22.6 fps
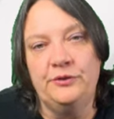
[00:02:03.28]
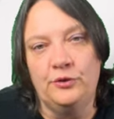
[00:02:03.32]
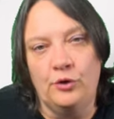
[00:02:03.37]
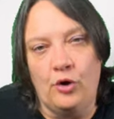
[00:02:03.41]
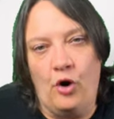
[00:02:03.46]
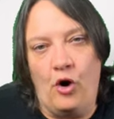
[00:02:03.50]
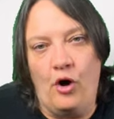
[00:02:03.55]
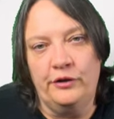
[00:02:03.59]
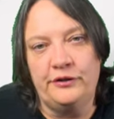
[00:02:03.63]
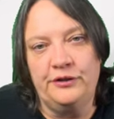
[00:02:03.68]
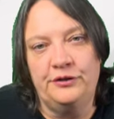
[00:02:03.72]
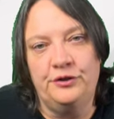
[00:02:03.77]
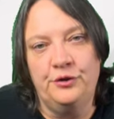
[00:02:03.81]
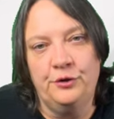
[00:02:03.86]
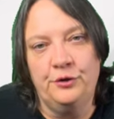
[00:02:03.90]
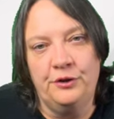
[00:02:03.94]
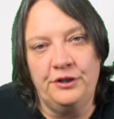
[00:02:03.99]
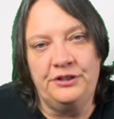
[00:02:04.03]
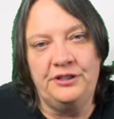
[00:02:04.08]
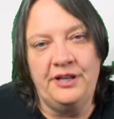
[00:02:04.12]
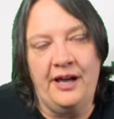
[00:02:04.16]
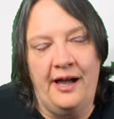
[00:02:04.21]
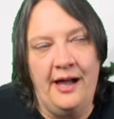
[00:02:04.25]
not to
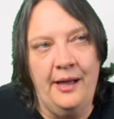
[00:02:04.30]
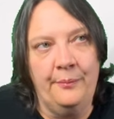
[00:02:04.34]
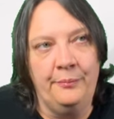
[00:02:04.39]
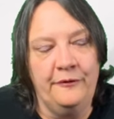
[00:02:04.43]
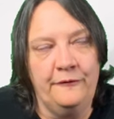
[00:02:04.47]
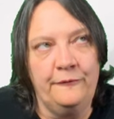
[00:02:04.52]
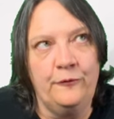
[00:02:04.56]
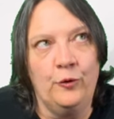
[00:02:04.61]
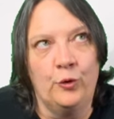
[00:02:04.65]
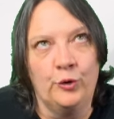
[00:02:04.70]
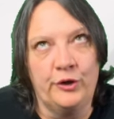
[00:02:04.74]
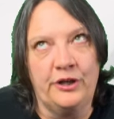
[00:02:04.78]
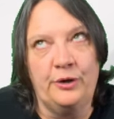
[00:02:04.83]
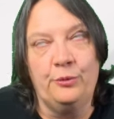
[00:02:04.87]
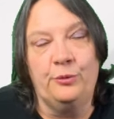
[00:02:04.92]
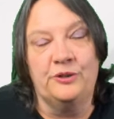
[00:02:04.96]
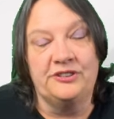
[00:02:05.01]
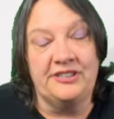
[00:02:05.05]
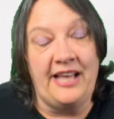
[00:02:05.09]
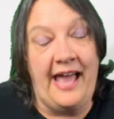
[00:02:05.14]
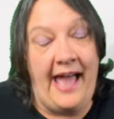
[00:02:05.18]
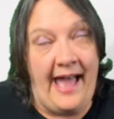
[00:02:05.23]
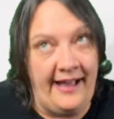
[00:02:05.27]
the time before there
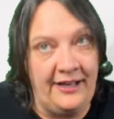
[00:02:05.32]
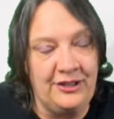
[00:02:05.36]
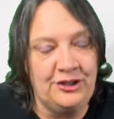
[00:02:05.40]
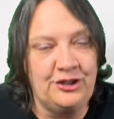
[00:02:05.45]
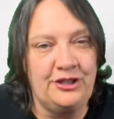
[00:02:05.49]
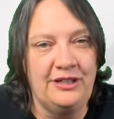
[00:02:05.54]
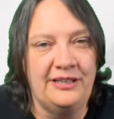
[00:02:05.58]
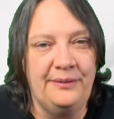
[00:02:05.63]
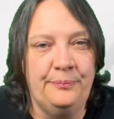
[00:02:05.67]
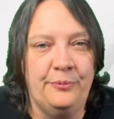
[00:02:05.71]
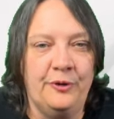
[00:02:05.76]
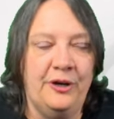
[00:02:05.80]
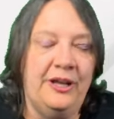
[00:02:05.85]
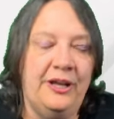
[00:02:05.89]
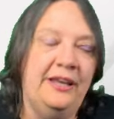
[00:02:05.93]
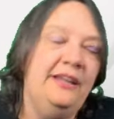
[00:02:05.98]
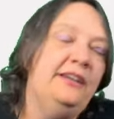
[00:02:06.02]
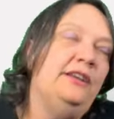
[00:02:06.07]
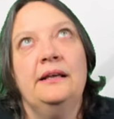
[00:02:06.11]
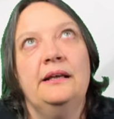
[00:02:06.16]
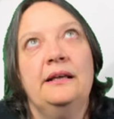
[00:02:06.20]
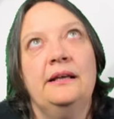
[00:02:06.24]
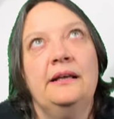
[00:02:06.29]
was actually
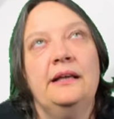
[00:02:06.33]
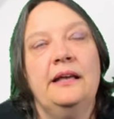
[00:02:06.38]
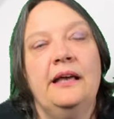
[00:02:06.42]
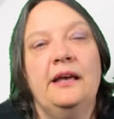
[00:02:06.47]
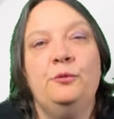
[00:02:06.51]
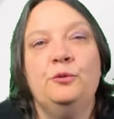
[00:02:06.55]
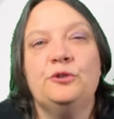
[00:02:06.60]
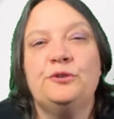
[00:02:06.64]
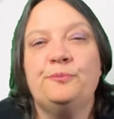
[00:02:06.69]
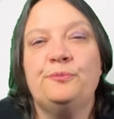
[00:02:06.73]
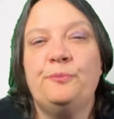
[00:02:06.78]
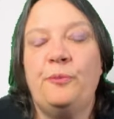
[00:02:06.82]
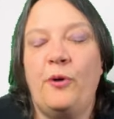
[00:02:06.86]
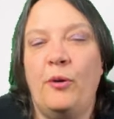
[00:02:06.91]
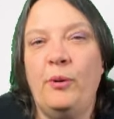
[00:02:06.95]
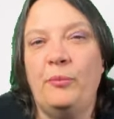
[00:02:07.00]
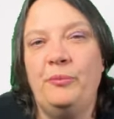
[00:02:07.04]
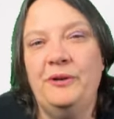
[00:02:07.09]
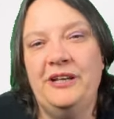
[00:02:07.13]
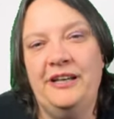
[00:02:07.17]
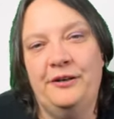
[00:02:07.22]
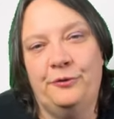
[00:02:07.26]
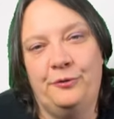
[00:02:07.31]
bread. It was
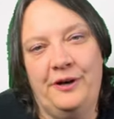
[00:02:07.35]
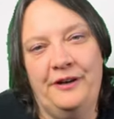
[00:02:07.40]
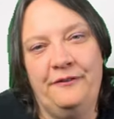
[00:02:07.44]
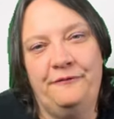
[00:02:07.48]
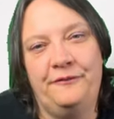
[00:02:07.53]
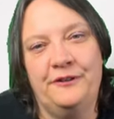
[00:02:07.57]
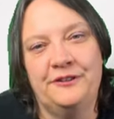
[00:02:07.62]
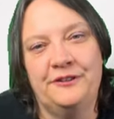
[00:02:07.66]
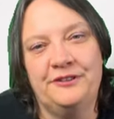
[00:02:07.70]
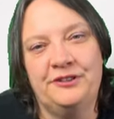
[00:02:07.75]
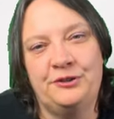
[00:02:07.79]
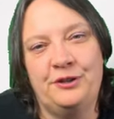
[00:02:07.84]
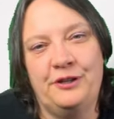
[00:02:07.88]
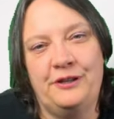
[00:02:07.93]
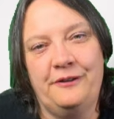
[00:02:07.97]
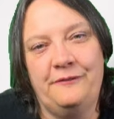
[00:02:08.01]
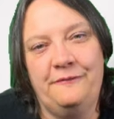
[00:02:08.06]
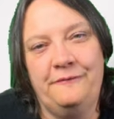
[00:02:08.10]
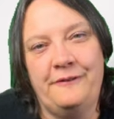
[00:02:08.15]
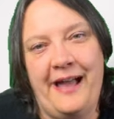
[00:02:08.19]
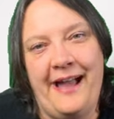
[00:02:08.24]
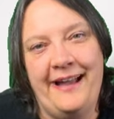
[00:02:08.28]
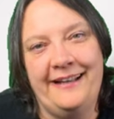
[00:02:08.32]
probably a reference to the
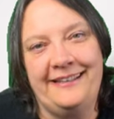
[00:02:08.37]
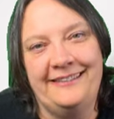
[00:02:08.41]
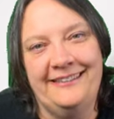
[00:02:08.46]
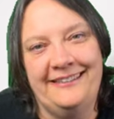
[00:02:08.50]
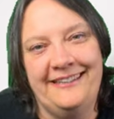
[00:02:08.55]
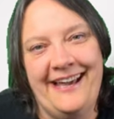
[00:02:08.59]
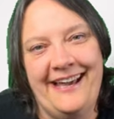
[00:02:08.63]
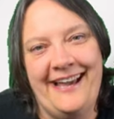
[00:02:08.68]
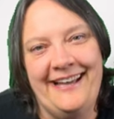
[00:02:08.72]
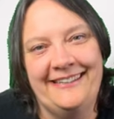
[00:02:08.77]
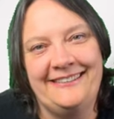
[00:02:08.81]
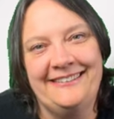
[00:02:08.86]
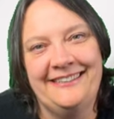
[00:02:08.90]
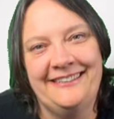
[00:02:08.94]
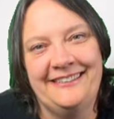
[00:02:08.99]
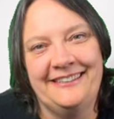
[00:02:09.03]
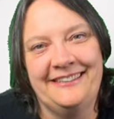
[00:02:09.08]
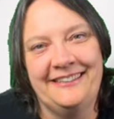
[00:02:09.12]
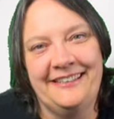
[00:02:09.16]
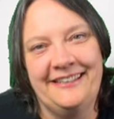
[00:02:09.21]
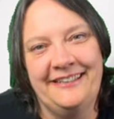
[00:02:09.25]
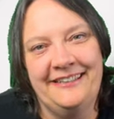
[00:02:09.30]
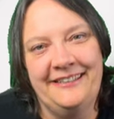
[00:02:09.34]
fact that
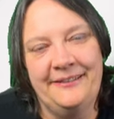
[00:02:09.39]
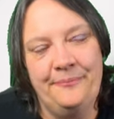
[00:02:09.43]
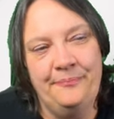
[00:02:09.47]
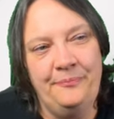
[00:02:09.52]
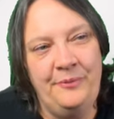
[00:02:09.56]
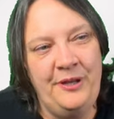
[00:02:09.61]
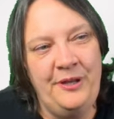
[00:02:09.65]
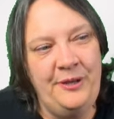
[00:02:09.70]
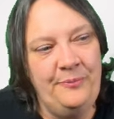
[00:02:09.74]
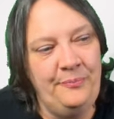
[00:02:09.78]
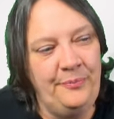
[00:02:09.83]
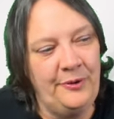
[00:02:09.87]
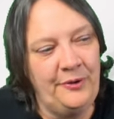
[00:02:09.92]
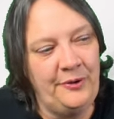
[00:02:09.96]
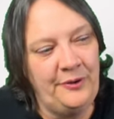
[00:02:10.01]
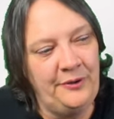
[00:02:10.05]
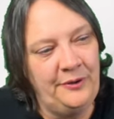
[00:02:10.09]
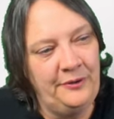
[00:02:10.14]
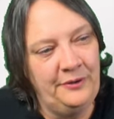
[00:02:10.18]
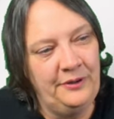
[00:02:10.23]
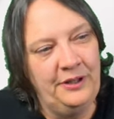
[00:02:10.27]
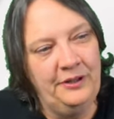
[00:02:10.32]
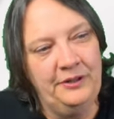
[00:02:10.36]
the
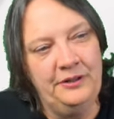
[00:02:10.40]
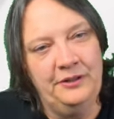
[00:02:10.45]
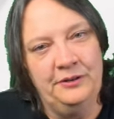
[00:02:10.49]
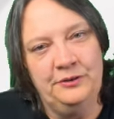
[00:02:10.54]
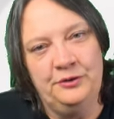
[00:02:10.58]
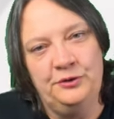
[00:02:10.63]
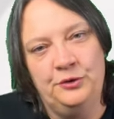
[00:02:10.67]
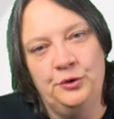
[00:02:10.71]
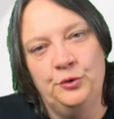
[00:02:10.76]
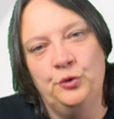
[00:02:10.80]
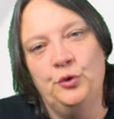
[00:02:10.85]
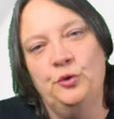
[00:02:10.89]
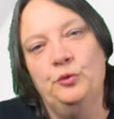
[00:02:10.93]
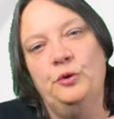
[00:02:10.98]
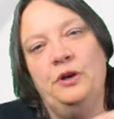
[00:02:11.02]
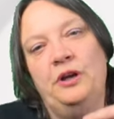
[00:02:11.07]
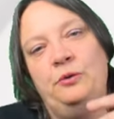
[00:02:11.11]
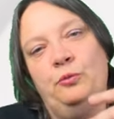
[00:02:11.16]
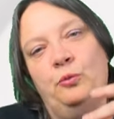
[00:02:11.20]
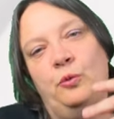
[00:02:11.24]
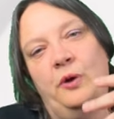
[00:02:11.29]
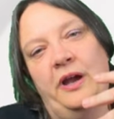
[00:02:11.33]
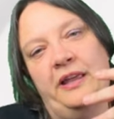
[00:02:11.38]
people
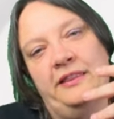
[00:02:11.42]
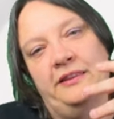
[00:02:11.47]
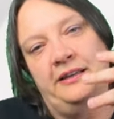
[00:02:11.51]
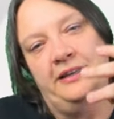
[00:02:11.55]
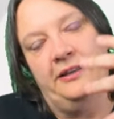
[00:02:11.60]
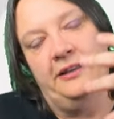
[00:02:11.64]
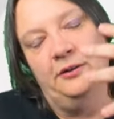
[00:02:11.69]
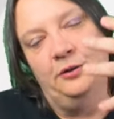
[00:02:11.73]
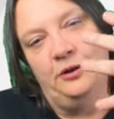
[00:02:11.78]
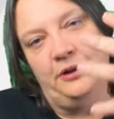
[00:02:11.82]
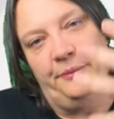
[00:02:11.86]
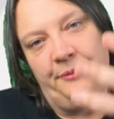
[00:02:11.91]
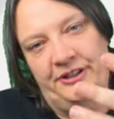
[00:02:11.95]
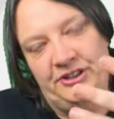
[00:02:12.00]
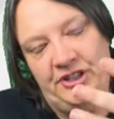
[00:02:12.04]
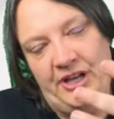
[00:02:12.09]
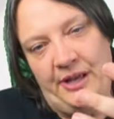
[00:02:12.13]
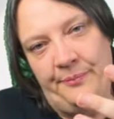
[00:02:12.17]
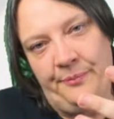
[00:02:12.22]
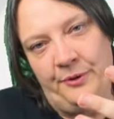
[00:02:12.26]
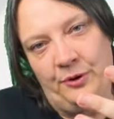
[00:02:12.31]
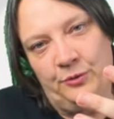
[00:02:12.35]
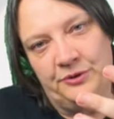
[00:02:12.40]
where the Gilgamesh
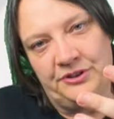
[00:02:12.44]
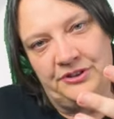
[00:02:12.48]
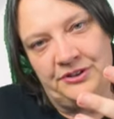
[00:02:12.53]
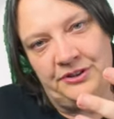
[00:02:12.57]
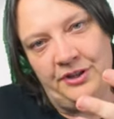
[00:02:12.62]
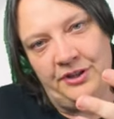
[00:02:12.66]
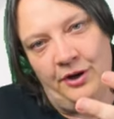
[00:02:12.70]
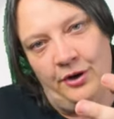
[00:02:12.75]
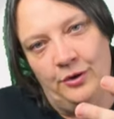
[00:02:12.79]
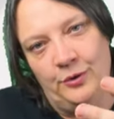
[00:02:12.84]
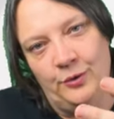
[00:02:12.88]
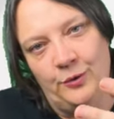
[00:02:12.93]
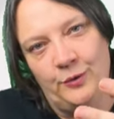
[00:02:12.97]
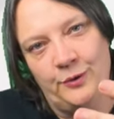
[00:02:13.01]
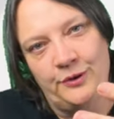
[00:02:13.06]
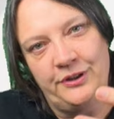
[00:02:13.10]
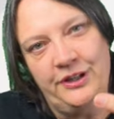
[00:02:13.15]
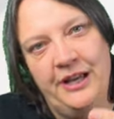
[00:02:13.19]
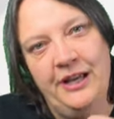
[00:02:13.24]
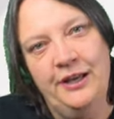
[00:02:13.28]
epic was told